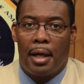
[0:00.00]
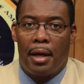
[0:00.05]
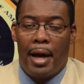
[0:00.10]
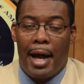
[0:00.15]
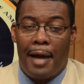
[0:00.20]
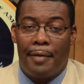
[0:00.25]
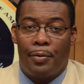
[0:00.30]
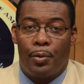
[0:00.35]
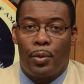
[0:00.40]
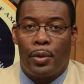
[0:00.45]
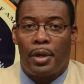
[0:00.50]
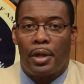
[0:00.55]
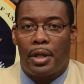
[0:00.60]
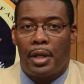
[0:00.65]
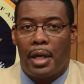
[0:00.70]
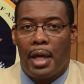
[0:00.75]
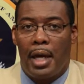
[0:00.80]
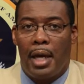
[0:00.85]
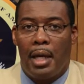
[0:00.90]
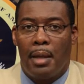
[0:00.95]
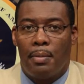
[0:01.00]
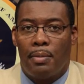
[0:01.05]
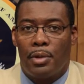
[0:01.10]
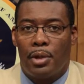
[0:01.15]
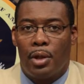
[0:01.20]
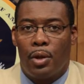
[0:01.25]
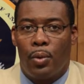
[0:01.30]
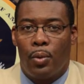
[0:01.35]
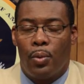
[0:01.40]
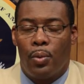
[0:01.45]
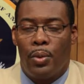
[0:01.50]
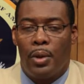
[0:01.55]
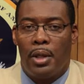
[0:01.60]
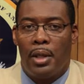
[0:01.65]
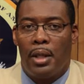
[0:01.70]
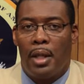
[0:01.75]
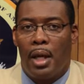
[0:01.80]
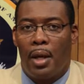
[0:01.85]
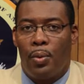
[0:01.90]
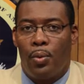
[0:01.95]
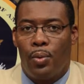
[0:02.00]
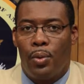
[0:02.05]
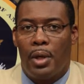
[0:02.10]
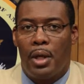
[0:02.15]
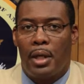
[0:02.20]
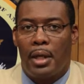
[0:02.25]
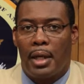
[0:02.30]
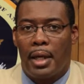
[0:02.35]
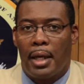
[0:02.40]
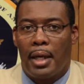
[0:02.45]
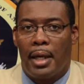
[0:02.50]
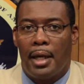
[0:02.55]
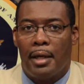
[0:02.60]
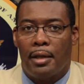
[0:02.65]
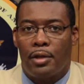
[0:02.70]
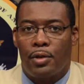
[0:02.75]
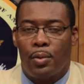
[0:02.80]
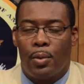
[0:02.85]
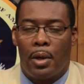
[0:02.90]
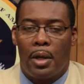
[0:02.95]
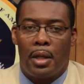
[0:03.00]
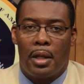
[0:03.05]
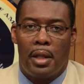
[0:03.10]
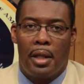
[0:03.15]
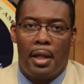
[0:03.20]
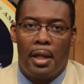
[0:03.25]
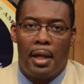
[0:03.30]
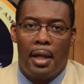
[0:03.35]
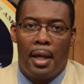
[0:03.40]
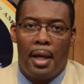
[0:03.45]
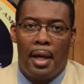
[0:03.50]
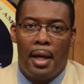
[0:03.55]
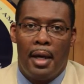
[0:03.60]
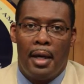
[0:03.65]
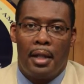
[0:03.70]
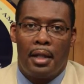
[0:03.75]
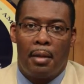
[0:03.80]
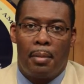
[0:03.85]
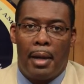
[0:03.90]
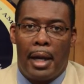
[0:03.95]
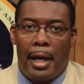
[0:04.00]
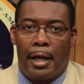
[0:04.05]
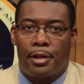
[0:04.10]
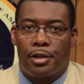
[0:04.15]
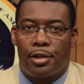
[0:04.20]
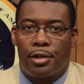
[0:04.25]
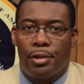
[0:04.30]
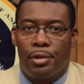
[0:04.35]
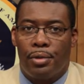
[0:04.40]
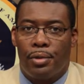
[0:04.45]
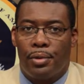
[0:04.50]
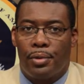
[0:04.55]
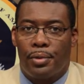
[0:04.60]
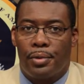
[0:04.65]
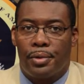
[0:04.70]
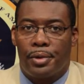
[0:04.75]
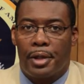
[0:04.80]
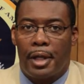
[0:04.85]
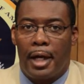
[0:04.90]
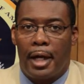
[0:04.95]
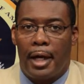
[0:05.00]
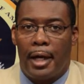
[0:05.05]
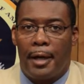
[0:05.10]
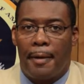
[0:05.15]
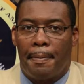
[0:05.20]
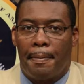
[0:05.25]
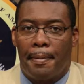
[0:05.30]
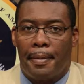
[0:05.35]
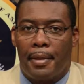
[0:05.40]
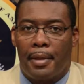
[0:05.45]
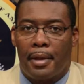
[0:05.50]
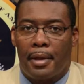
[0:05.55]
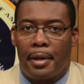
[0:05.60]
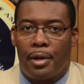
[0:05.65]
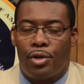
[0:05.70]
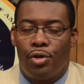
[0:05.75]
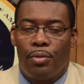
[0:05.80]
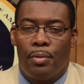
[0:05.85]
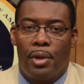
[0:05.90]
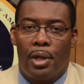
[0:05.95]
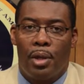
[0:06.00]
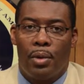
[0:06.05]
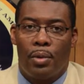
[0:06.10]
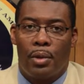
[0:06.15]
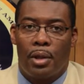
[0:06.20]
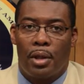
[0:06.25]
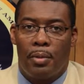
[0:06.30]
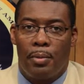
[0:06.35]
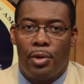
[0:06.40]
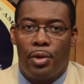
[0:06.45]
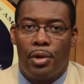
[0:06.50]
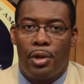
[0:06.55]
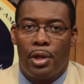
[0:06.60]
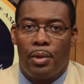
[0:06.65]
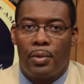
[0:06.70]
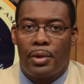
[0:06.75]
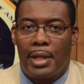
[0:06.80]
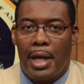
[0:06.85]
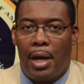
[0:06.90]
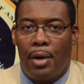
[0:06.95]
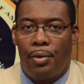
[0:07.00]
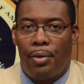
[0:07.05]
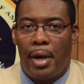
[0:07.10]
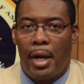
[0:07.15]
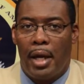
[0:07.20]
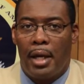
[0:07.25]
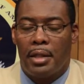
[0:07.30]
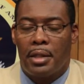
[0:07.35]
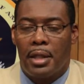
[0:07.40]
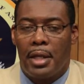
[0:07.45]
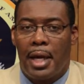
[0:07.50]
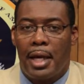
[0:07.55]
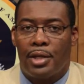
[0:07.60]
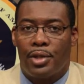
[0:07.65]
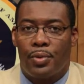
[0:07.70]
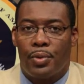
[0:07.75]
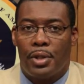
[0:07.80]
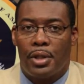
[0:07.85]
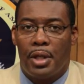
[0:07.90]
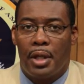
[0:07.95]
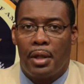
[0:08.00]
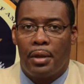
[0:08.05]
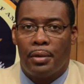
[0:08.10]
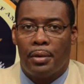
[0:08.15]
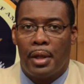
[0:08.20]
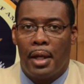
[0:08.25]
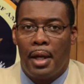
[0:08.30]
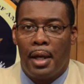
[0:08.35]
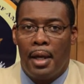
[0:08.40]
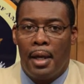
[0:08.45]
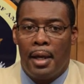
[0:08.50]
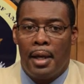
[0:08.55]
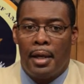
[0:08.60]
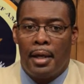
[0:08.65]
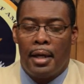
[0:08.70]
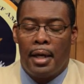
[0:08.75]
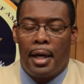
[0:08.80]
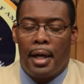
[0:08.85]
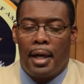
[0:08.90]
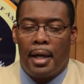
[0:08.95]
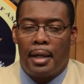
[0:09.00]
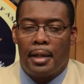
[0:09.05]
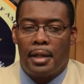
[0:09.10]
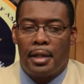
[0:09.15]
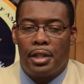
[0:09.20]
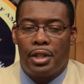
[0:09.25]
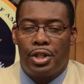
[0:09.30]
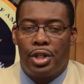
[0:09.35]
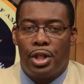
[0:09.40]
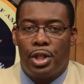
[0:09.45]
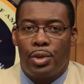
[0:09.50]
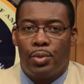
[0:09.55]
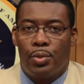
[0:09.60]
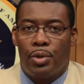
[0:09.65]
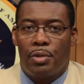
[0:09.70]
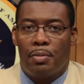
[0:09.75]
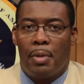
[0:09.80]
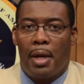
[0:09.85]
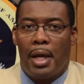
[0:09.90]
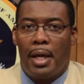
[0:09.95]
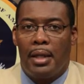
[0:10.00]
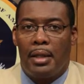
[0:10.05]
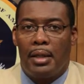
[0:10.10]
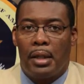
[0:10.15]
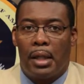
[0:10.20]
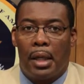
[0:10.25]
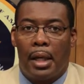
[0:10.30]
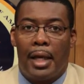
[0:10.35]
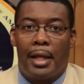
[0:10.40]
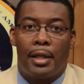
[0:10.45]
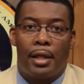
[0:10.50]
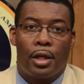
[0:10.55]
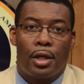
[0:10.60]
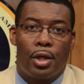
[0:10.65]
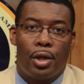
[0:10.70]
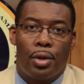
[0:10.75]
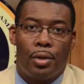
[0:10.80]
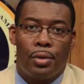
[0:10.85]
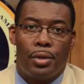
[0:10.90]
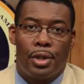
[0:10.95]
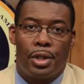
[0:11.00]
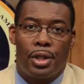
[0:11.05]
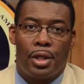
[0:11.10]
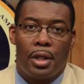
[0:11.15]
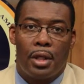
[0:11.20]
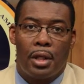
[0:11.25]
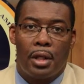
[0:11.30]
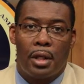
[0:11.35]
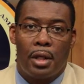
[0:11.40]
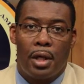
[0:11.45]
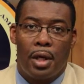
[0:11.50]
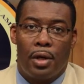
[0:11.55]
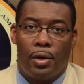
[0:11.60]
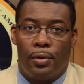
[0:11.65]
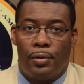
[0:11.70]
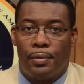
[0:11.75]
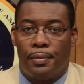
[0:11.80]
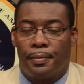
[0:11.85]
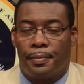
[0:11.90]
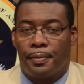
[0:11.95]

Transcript: after one of the games when they won against one of the black schools. Community was outraged, and as a result, the decision was made to let the coach go.